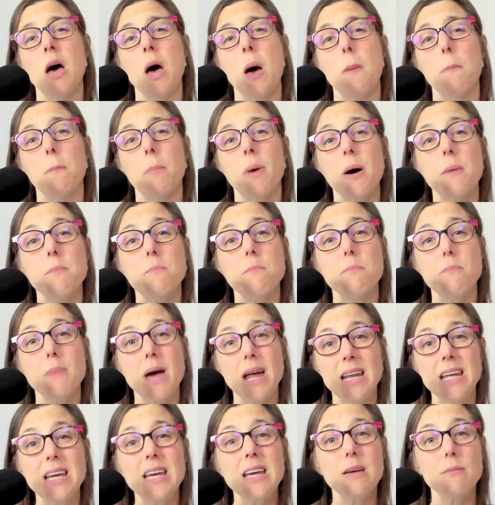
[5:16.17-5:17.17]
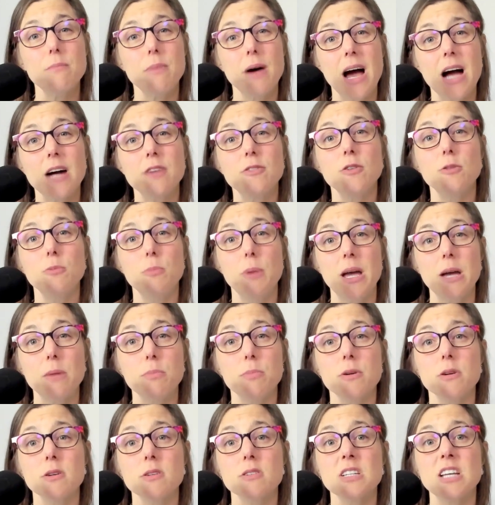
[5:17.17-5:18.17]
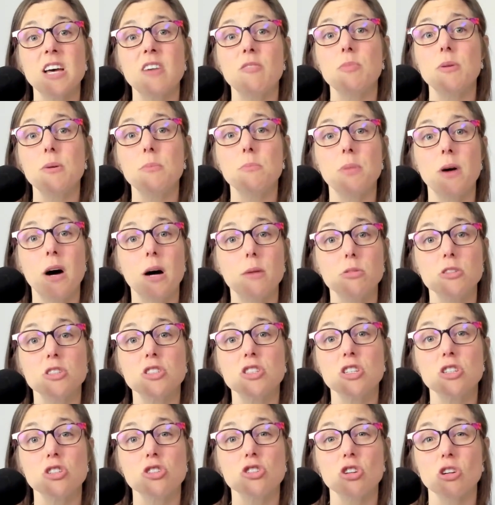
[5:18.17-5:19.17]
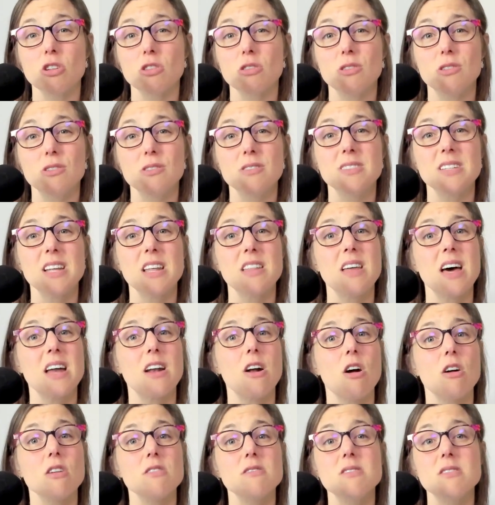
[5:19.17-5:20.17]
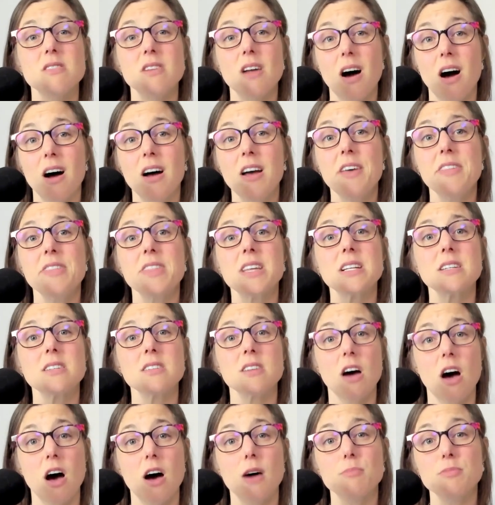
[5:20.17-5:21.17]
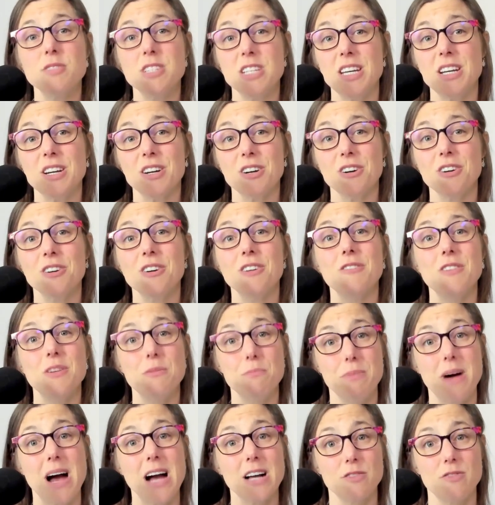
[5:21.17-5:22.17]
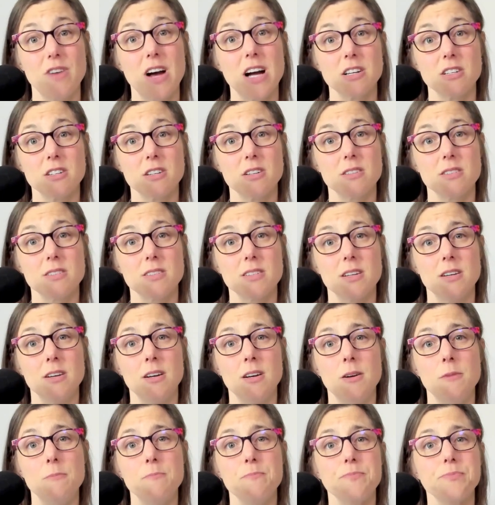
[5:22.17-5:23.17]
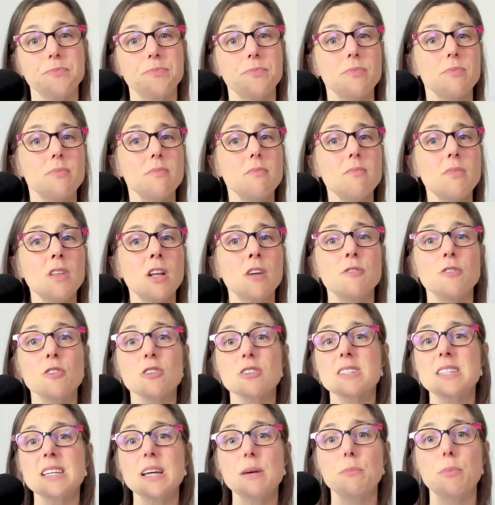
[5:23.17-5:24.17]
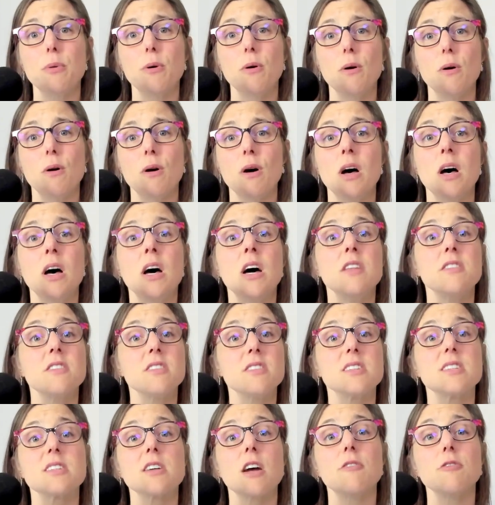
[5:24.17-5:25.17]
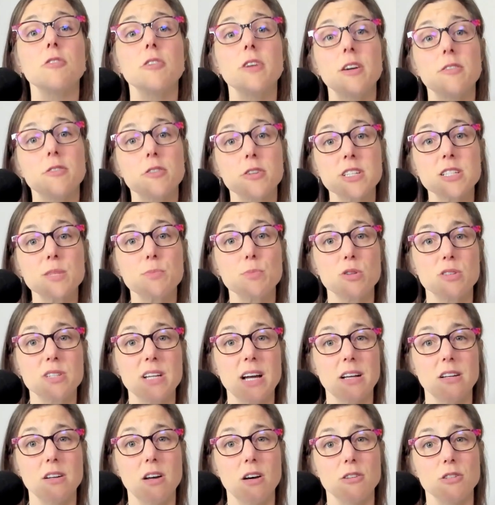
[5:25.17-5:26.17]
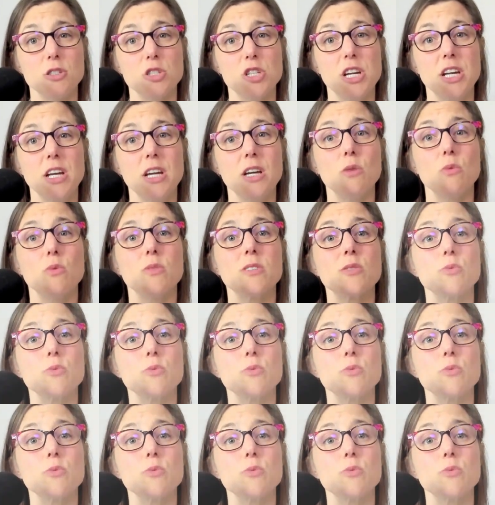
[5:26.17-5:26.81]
But many impactful papers have been published in journals that are not in the top tier of impact factors. For example, the discovery of CRISPR technology was